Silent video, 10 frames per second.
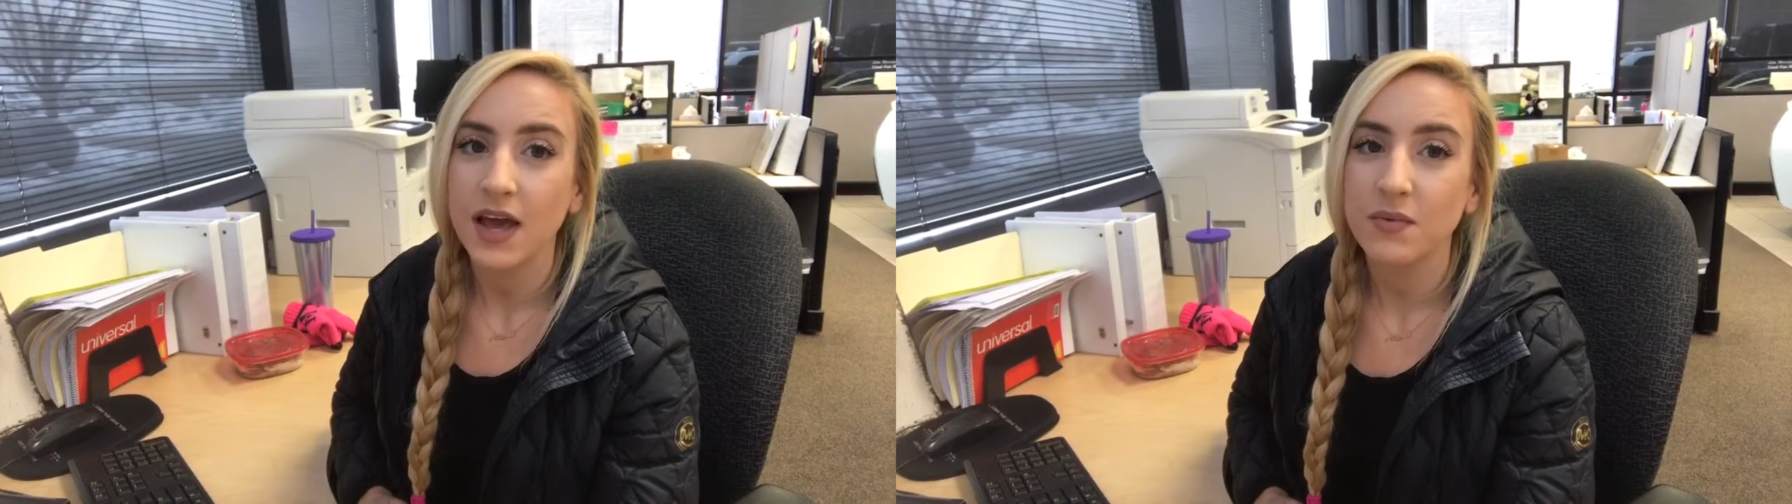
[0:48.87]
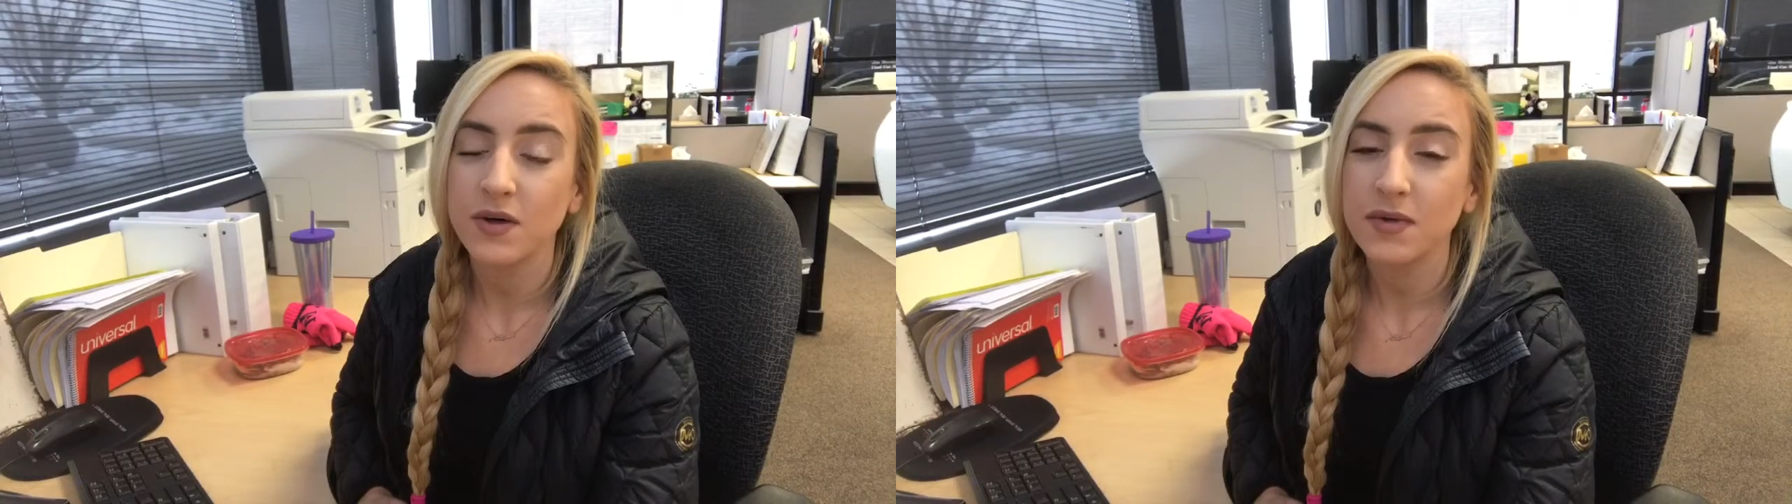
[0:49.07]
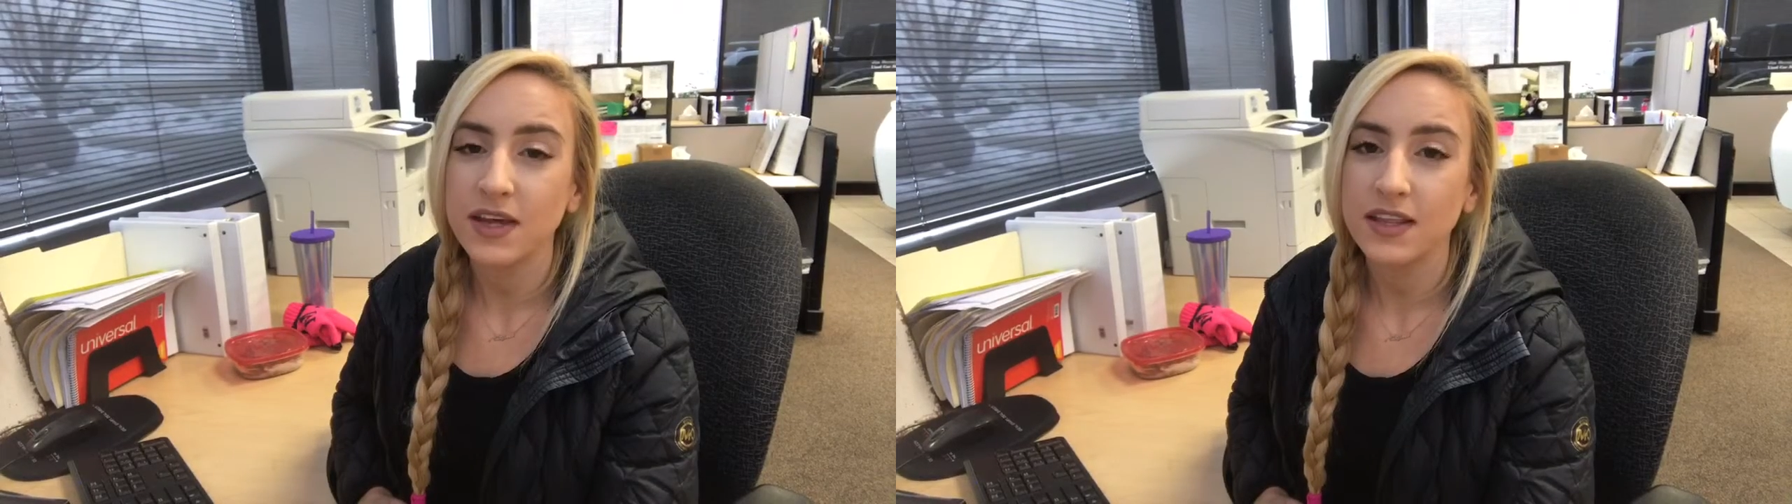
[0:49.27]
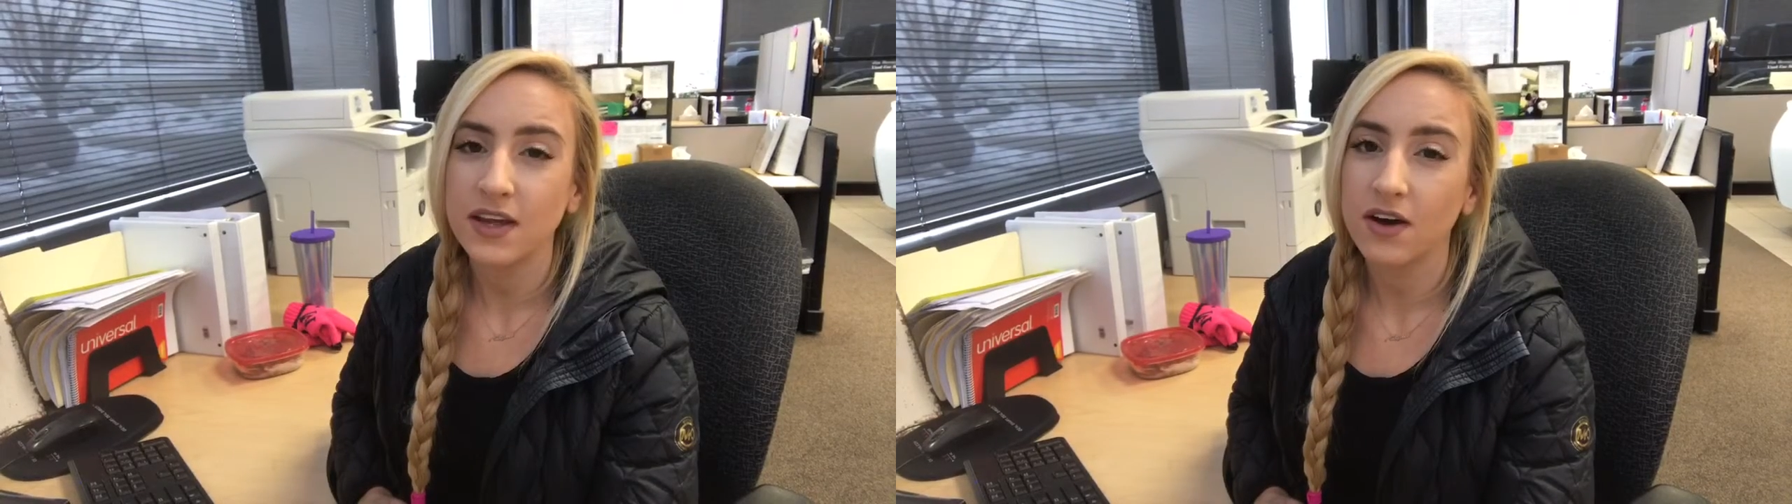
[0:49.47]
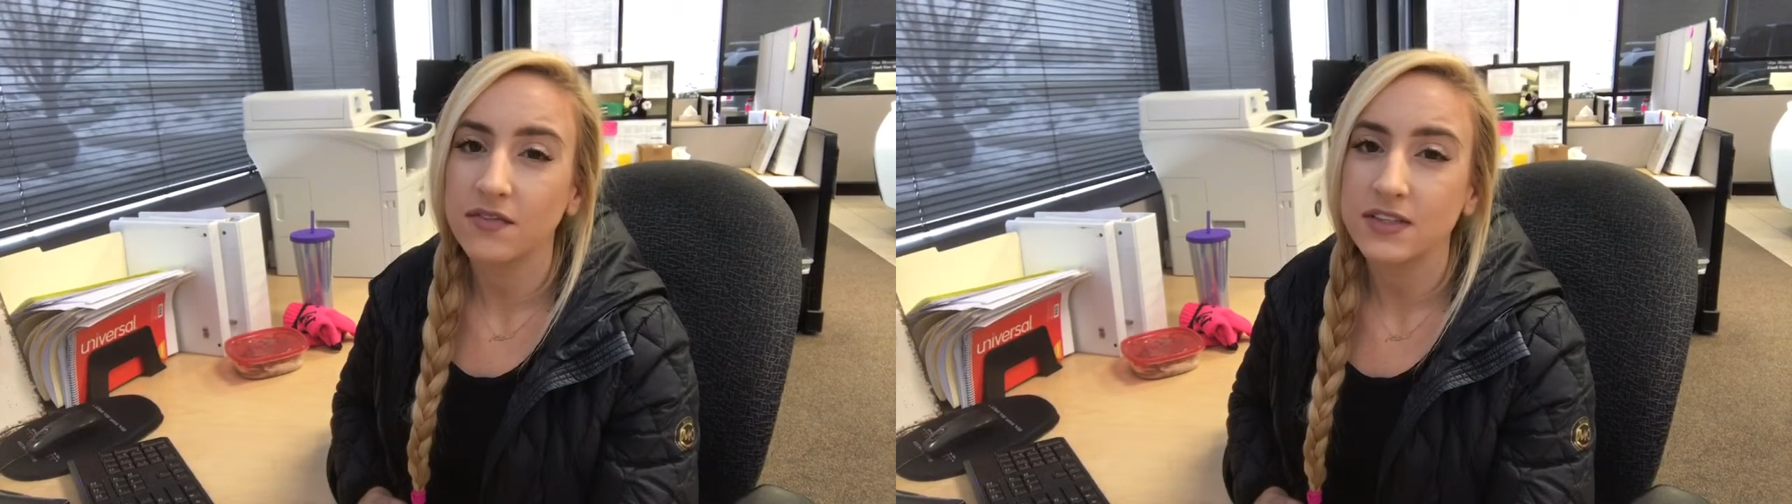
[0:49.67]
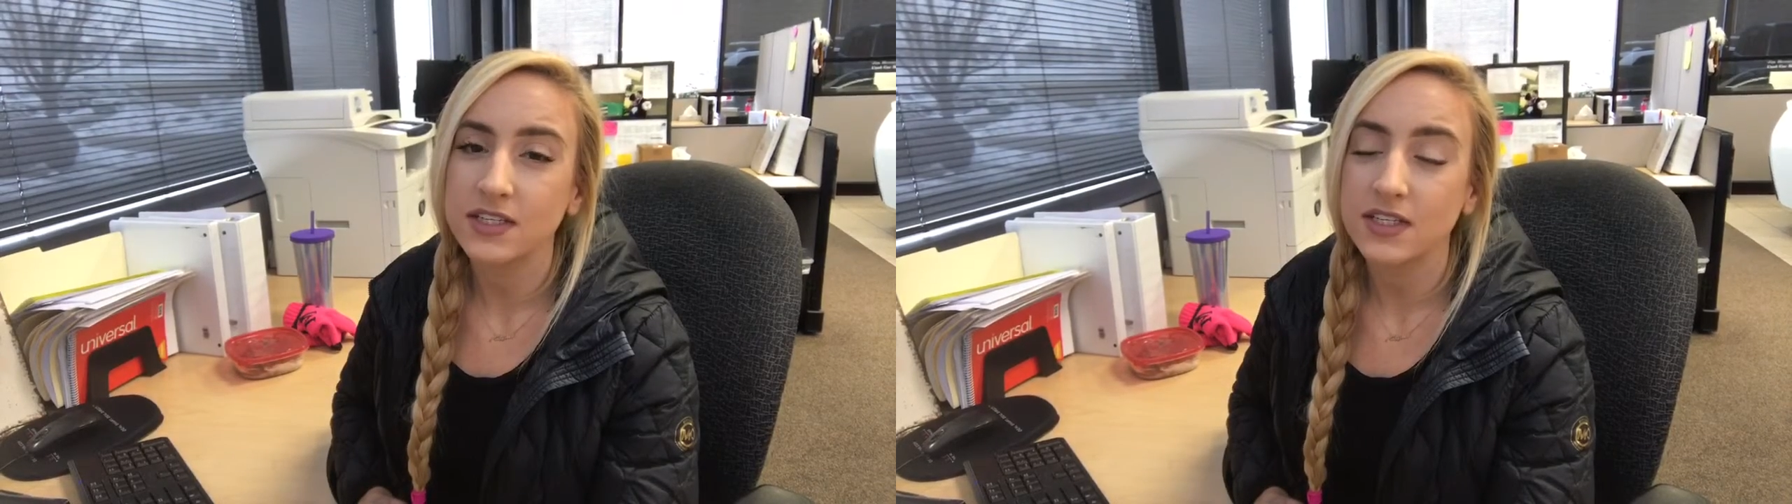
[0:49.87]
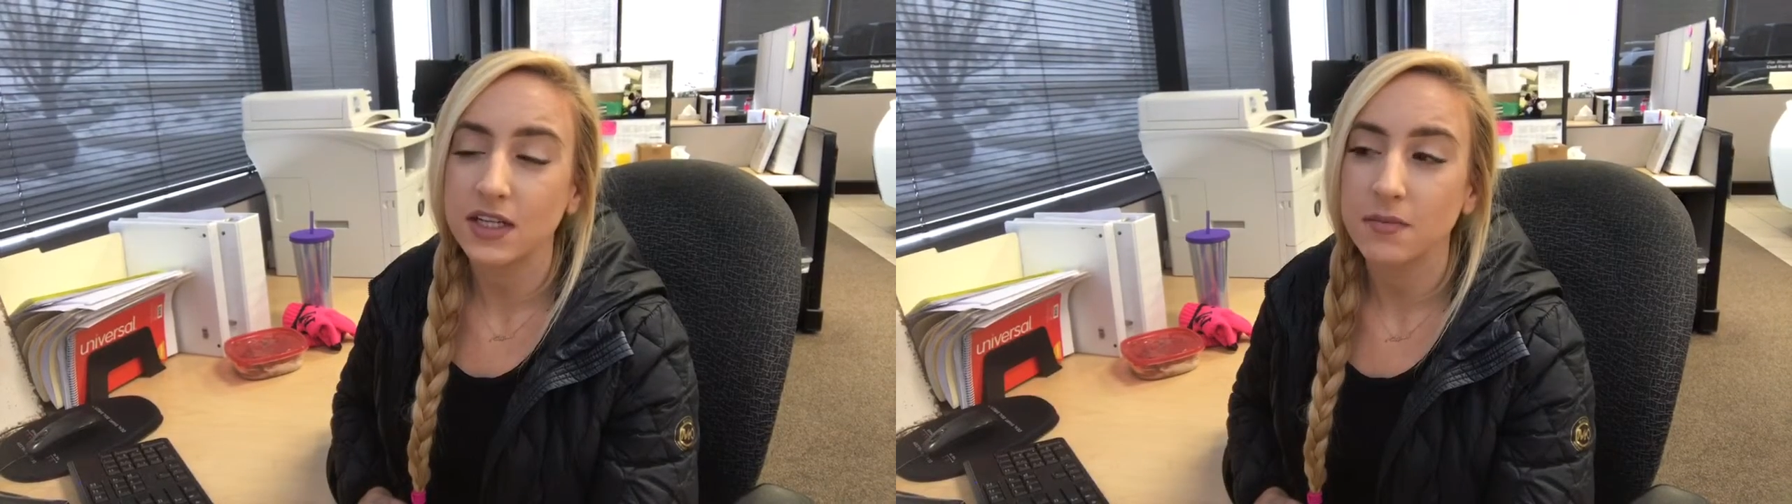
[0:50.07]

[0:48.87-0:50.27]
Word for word: I will be in the office until